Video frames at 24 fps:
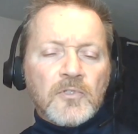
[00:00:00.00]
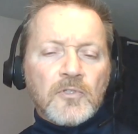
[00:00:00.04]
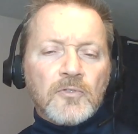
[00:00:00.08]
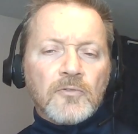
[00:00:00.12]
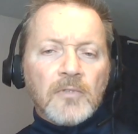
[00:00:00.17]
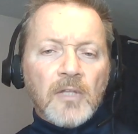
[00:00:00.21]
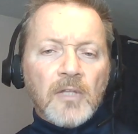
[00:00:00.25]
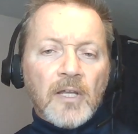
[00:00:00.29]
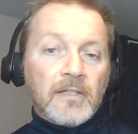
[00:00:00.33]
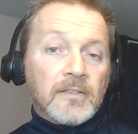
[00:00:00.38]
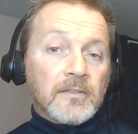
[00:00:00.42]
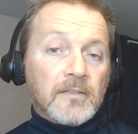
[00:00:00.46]

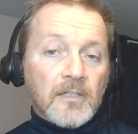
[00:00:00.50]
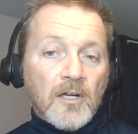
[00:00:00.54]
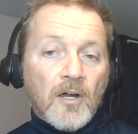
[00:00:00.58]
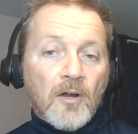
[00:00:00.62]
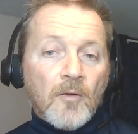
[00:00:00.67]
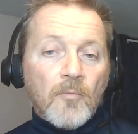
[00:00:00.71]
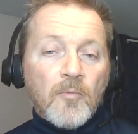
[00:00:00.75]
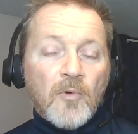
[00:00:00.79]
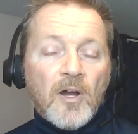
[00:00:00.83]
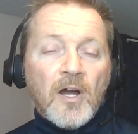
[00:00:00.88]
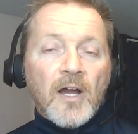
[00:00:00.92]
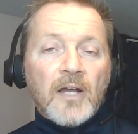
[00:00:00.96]
like the
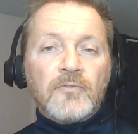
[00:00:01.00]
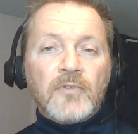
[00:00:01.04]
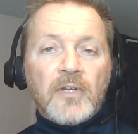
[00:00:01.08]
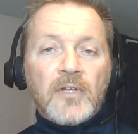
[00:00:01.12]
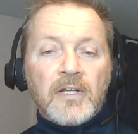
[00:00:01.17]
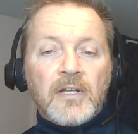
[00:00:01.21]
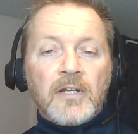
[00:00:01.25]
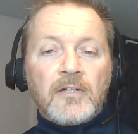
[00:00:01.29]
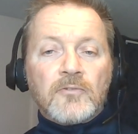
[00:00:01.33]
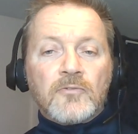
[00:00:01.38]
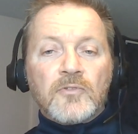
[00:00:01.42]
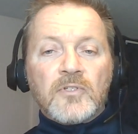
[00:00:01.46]

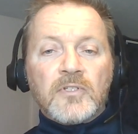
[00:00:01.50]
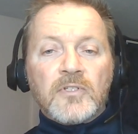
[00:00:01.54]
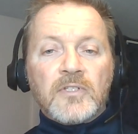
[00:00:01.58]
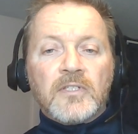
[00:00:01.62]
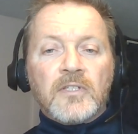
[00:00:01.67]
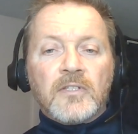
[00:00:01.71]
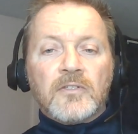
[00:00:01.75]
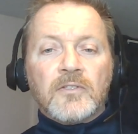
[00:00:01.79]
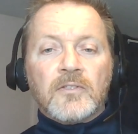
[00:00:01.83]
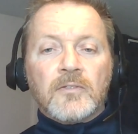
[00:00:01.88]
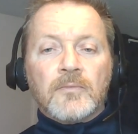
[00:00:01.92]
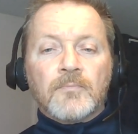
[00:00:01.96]
carbohydrate energy
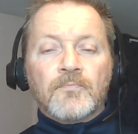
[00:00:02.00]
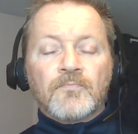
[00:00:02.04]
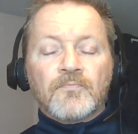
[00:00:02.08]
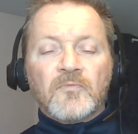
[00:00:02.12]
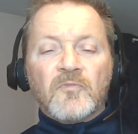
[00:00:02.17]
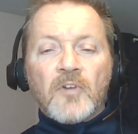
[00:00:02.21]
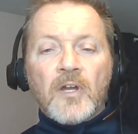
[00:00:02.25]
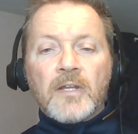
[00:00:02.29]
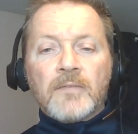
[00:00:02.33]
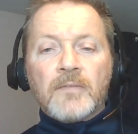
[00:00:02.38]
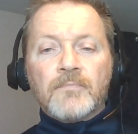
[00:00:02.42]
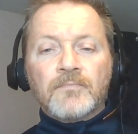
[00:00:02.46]
system,
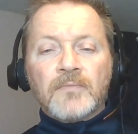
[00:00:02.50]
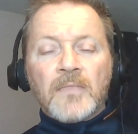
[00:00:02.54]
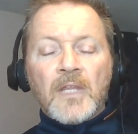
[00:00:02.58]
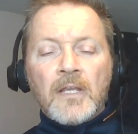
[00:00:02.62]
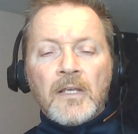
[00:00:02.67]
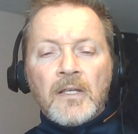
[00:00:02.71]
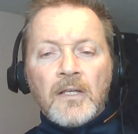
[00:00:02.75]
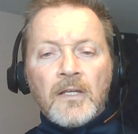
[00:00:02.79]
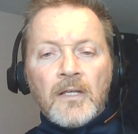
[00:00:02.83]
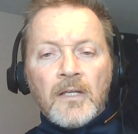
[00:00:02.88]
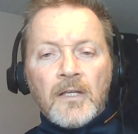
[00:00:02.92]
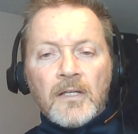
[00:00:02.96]
right?
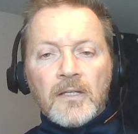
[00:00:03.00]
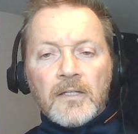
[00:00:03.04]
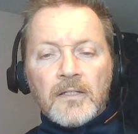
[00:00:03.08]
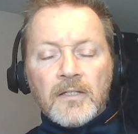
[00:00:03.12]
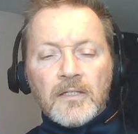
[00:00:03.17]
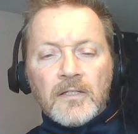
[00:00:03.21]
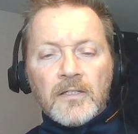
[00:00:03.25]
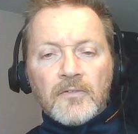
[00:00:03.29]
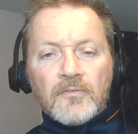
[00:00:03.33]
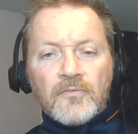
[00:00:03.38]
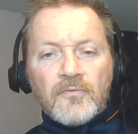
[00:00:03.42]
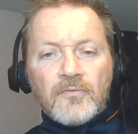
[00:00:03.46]

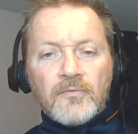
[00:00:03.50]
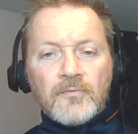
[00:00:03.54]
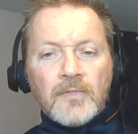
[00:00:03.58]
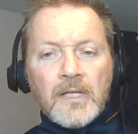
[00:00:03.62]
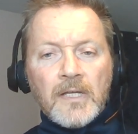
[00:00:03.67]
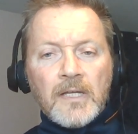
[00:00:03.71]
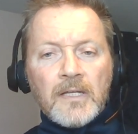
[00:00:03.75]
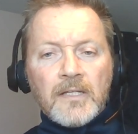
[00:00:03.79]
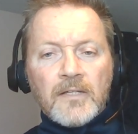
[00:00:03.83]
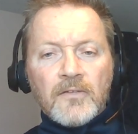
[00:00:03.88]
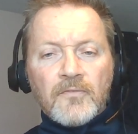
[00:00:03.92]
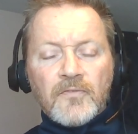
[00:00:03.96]
If
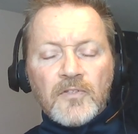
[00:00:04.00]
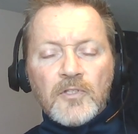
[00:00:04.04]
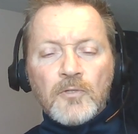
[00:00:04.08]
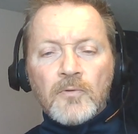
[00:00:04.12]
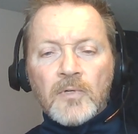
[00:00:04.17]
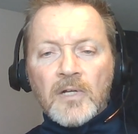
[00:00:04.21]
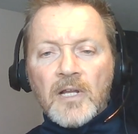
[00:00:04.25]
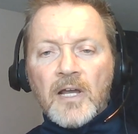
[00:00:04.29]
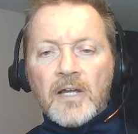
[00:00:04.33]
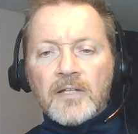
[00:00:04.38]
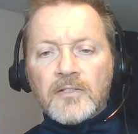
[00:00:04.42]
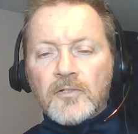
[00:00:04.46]
if you
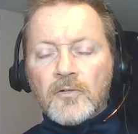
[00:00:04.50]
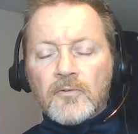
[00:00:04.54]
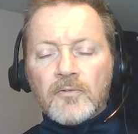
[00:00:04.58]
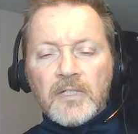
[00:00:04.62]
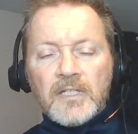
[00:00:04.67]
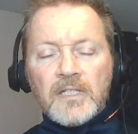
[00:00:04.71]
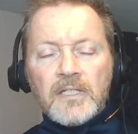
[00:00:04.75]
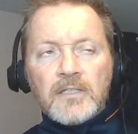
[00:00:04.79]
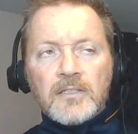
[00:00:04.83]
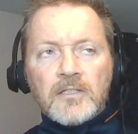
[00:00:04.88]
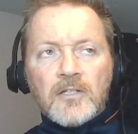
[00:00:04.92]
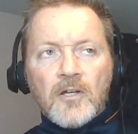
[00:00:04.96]
and I don't
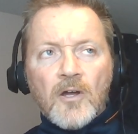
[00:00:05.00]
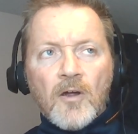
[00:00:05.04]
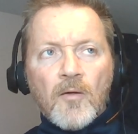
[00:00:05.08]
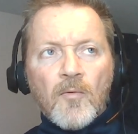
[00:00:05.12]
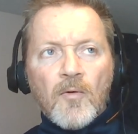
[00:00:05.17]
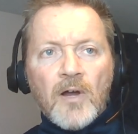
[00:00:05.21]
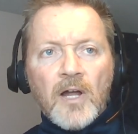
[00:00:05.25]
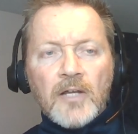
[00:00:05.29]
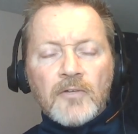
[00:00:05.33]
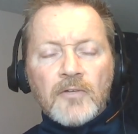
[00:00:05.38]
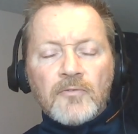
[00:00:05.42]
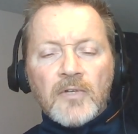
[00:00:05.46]
eat
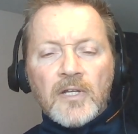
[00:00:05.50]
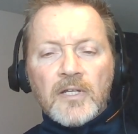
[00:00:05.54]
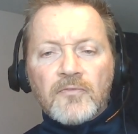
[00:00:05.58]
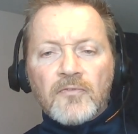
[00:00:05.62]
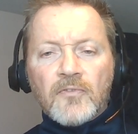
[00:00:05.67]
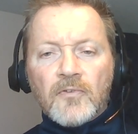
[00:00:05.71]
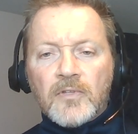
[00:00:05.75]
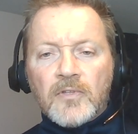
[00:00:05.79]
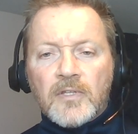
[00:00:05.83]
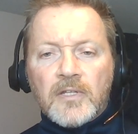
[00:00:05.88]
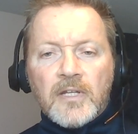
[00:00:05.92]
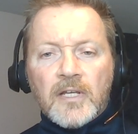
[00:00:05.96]
carbohydrate
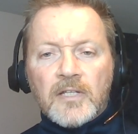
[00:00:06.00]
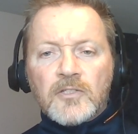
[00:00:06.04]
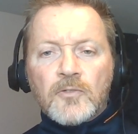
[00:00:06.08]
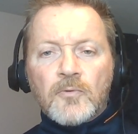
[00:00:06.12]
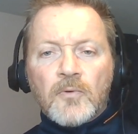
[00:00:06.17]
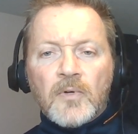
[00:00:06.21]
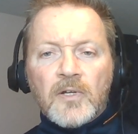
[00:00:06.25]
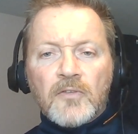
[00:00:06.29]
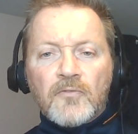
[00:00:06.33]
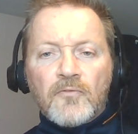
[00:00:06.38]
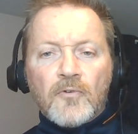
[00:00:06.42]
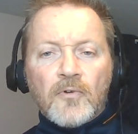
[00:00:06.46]
for the next
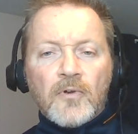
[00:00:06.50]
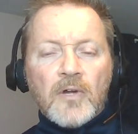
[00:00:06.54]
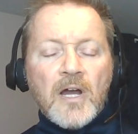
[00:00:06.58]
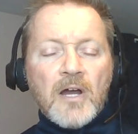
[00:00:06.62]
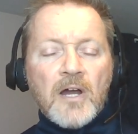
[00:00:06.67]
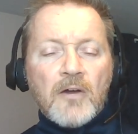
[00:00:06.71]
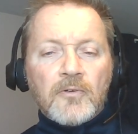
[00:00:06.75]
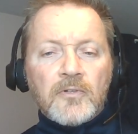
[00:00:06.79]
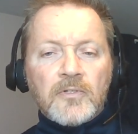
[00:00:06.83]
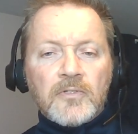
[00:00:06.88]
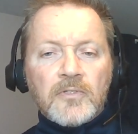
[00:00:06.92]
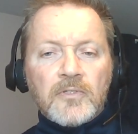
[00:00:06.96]
24
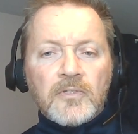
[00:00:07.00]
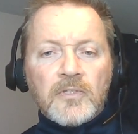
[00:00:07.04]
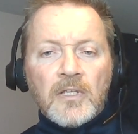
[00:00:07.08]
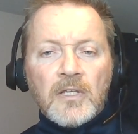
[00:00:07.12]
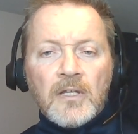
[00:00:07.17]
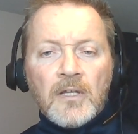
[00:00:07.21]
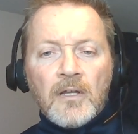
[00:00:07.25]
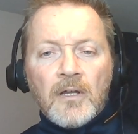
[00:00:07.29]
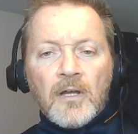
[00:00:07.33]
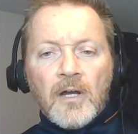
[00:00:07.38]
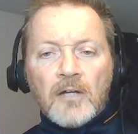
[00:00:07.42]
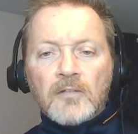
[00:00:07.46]
hours,
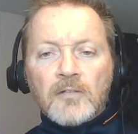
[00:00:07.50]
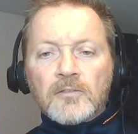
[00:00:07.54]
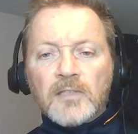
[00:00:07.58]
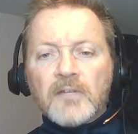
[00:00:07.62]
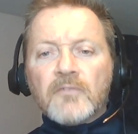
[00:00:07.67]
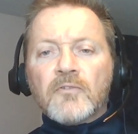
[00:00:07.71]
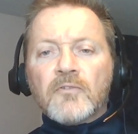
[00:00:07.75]
our liver